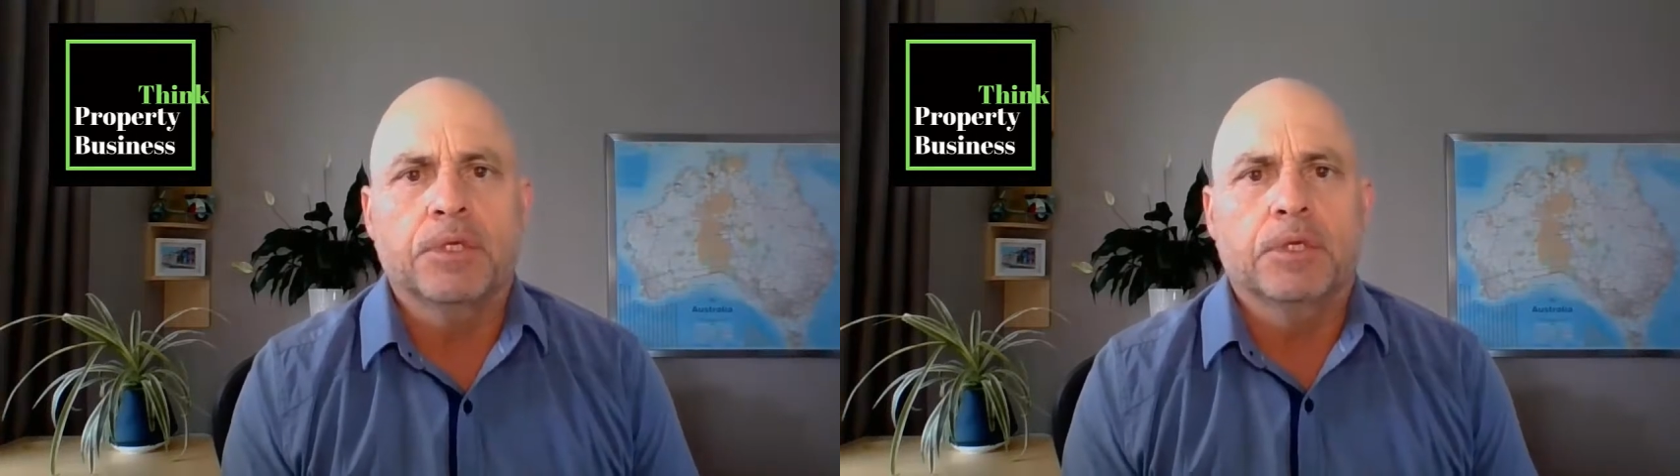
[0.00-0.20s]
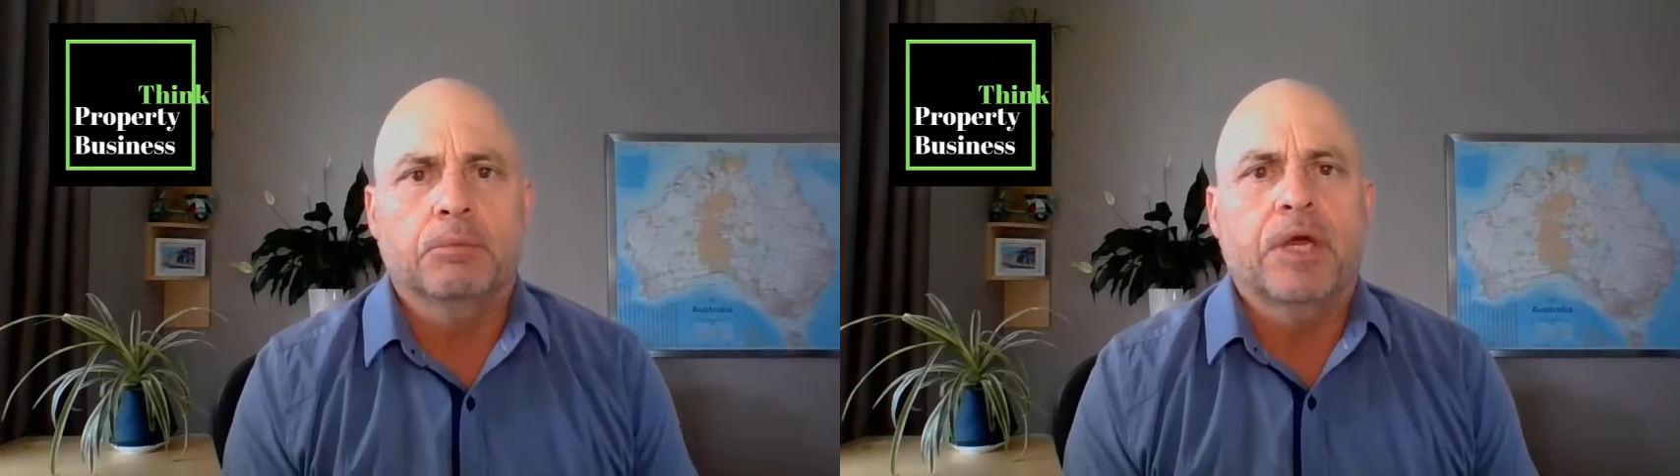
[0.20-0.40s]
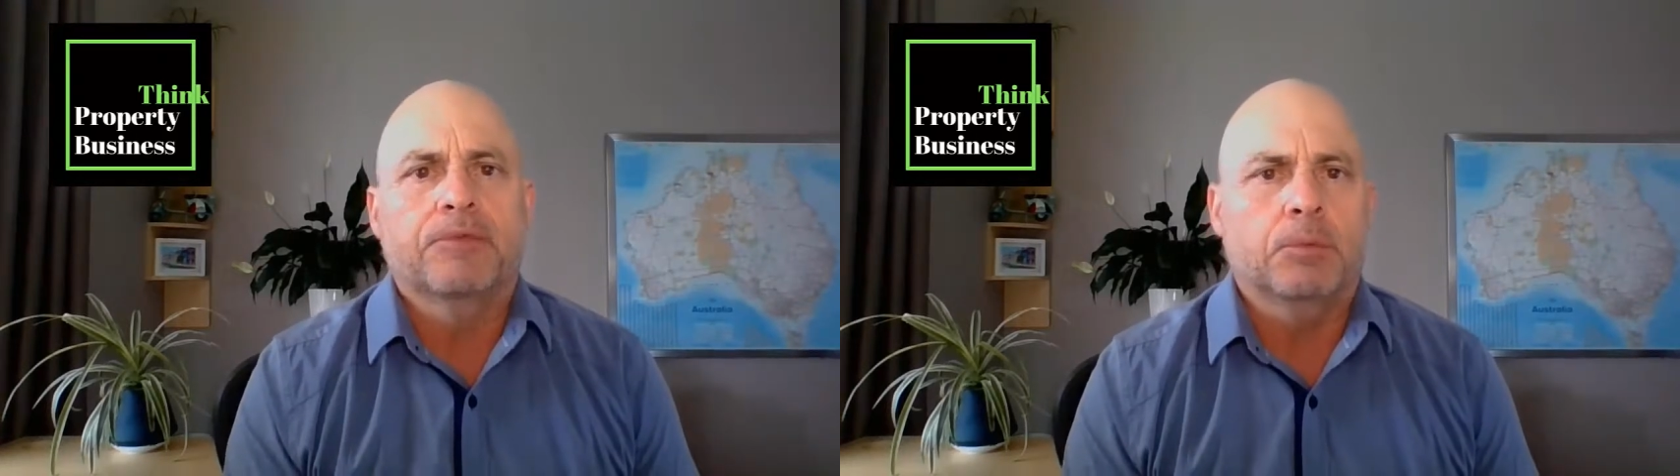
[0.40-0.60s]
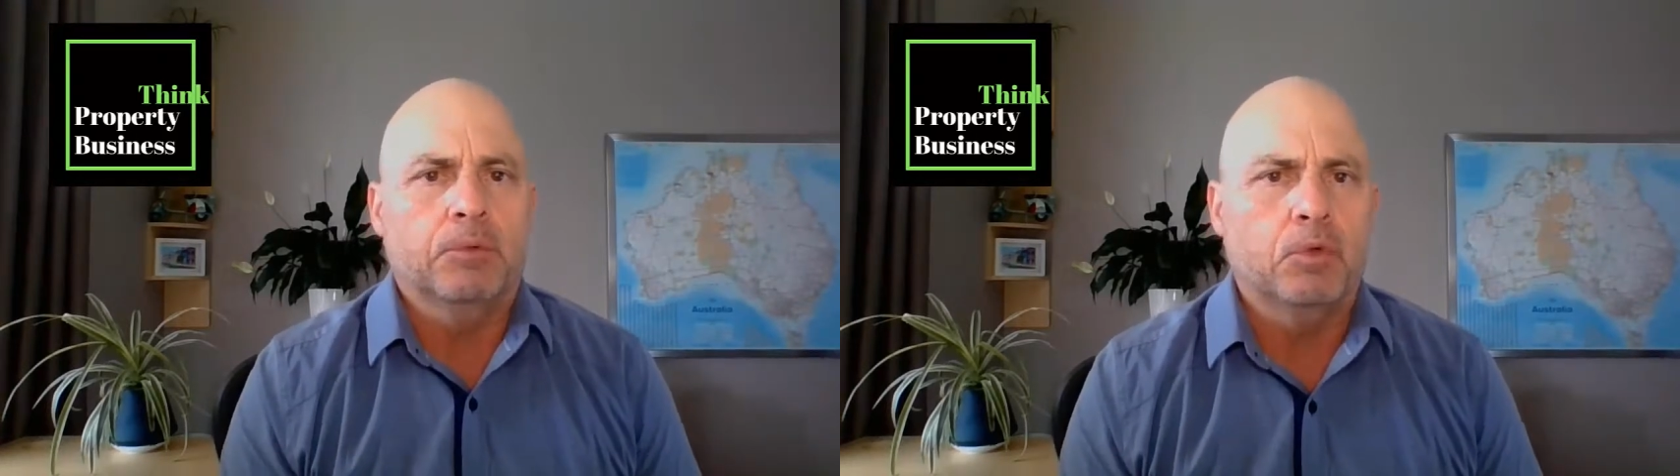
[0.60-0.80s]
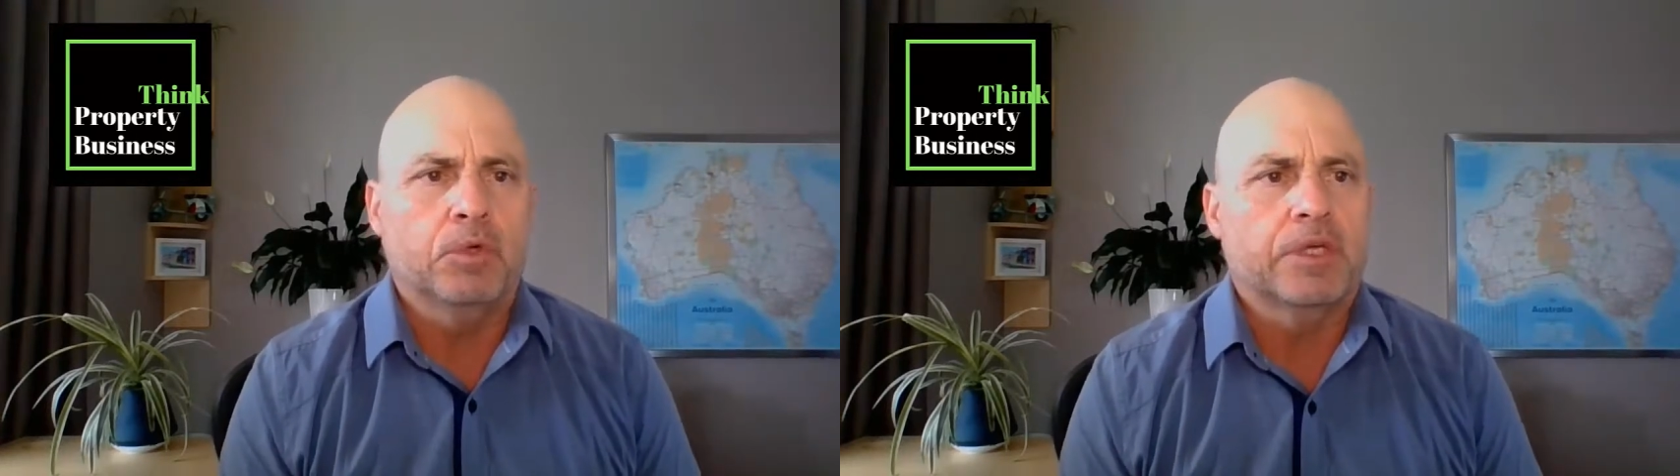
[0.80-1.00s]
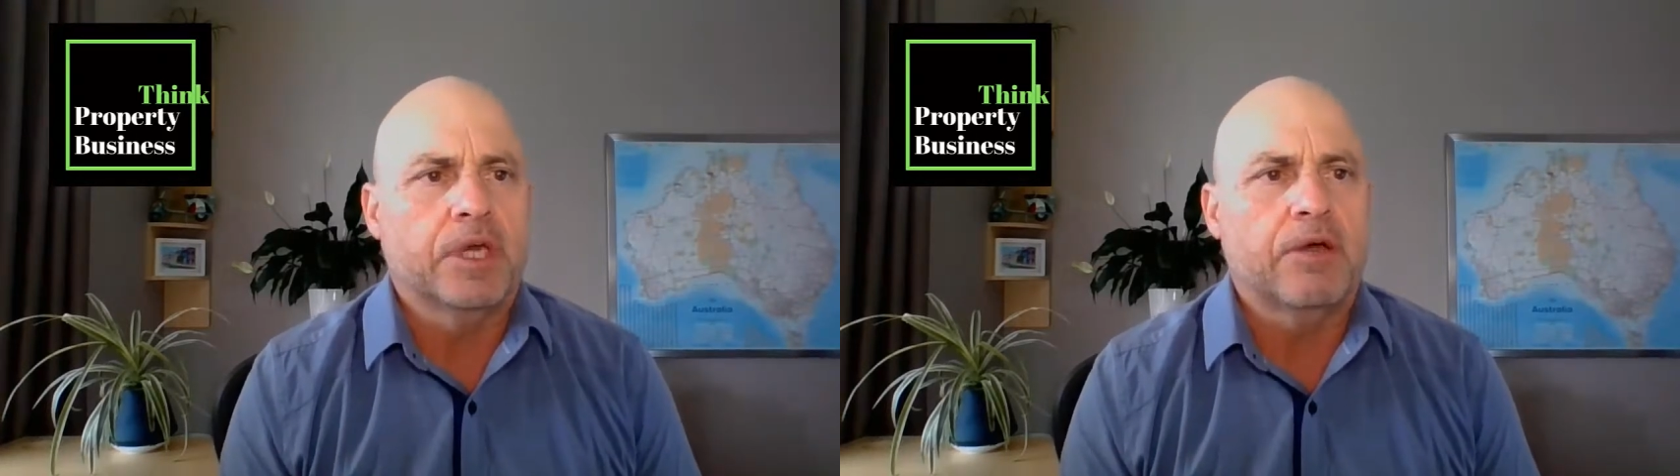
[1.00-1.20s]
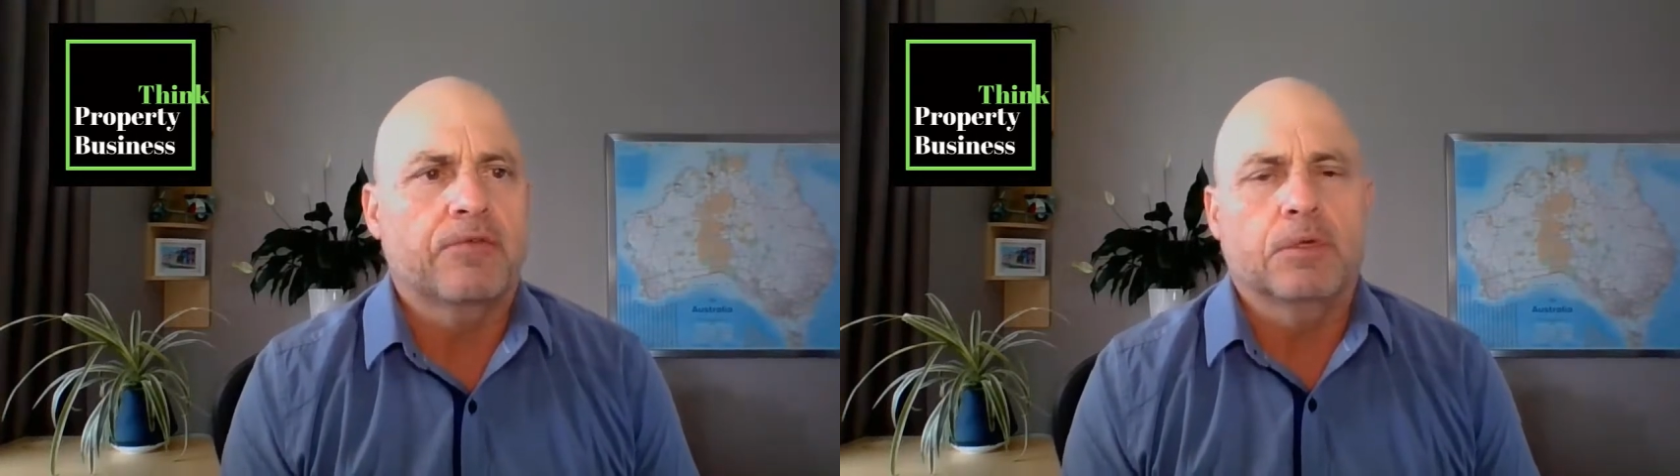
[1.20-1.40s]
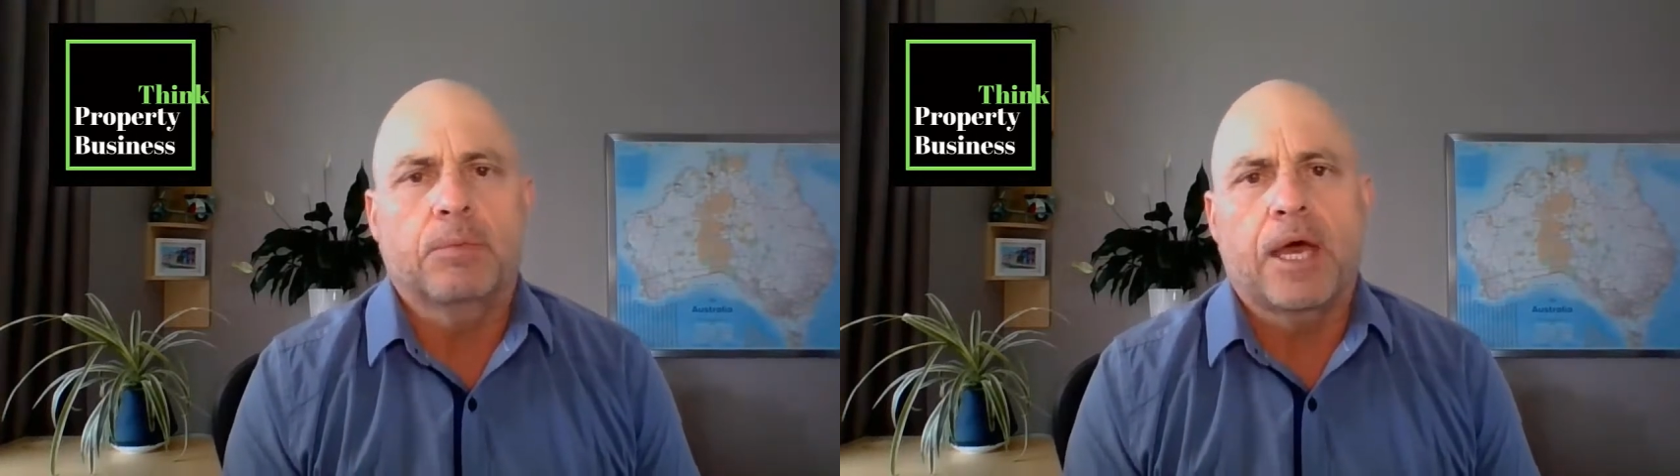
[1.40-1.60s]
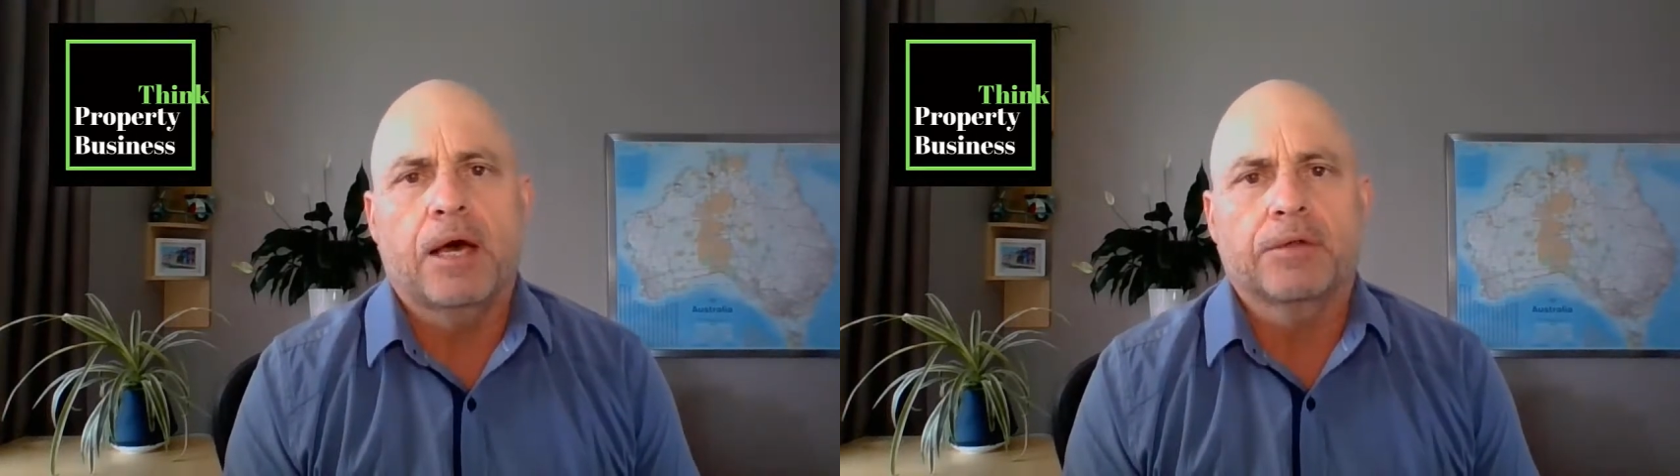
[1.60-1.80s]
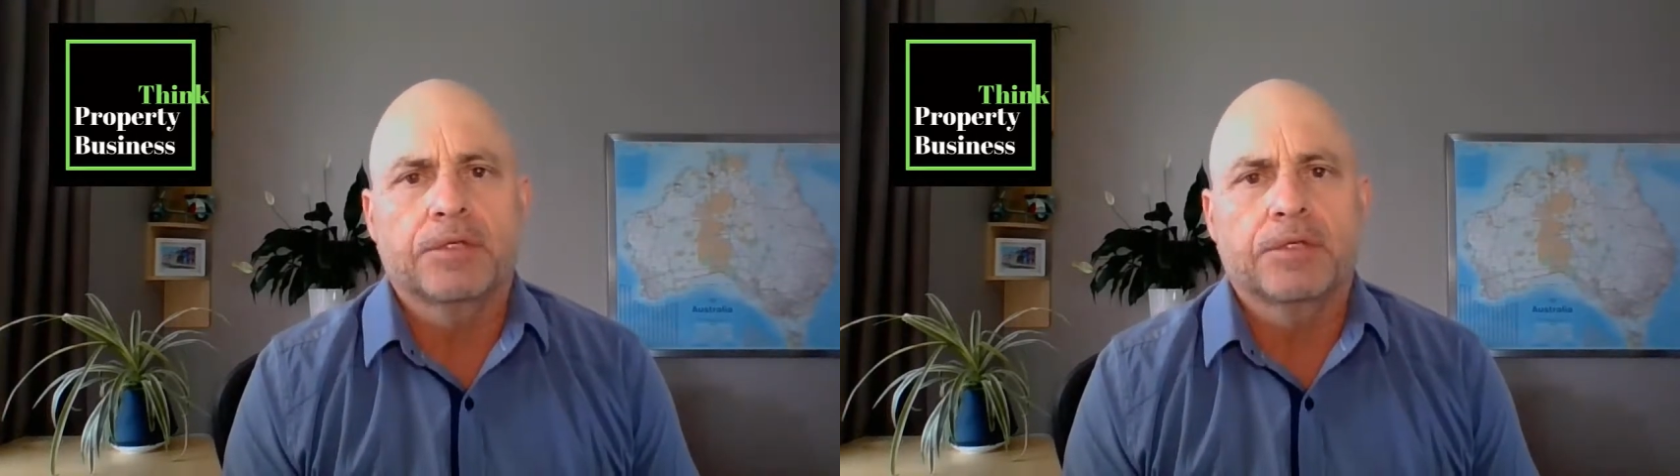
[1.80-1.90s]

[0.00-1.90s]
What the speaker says: and we have to be really careful about